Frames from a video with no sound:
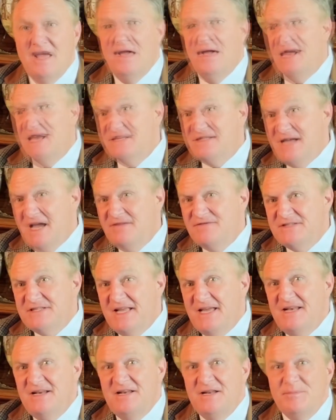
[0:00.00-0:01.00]
As I've
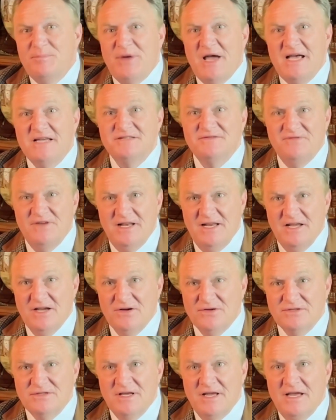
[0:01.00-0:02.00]
stated in past
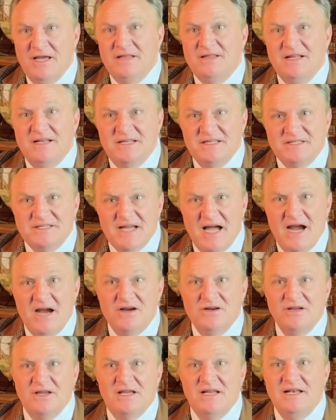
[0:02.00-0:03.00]
videos, the desire
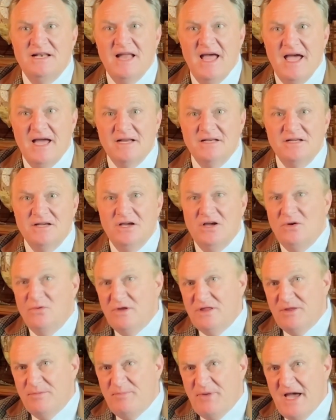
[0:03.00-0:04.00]
to connect
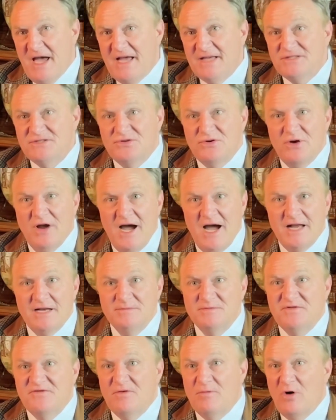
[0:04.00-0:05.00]
with the past through
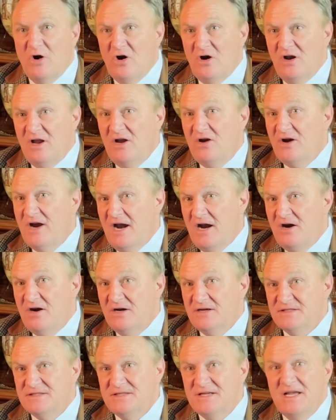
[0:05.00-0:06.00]
items from earlier
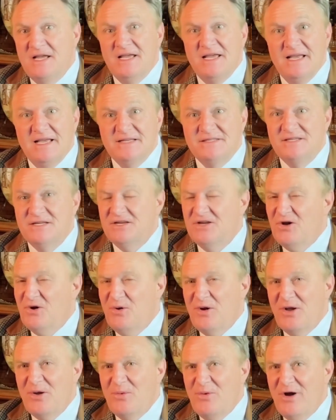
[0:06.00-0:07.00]
eras isn't
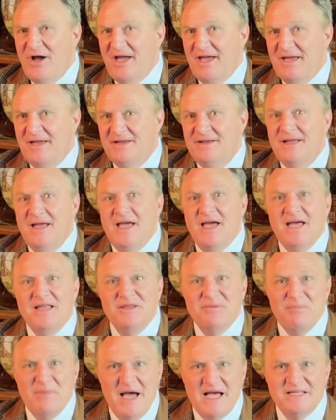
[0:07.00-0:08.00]
going away, and
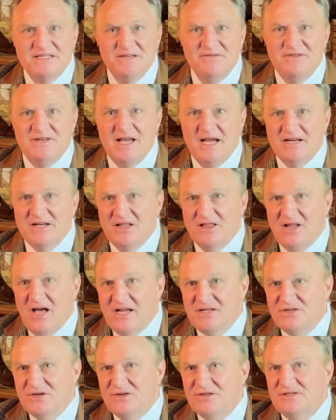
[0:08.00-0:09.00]
the massive
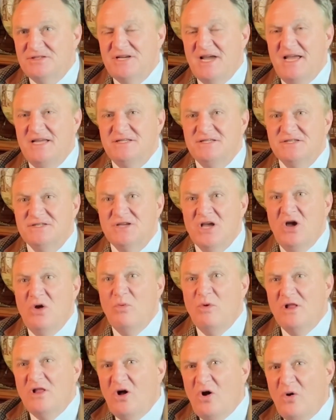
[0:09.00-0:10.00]
technological changes
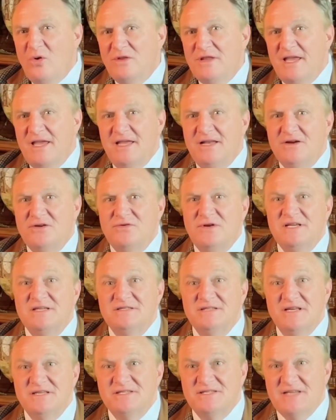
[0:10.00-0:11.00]
will only increase
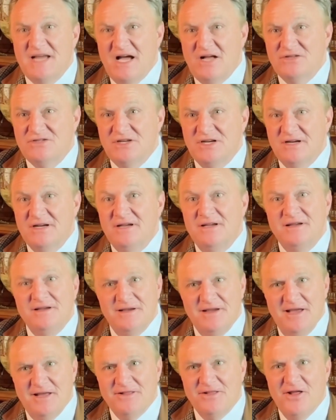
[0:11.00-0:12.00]
nostalgia
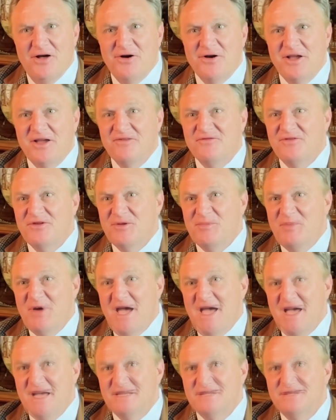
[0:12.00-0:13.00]
and longing for the
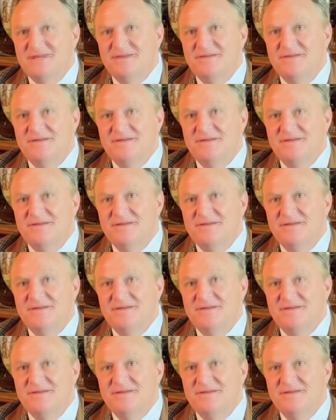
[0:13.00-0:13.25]
past.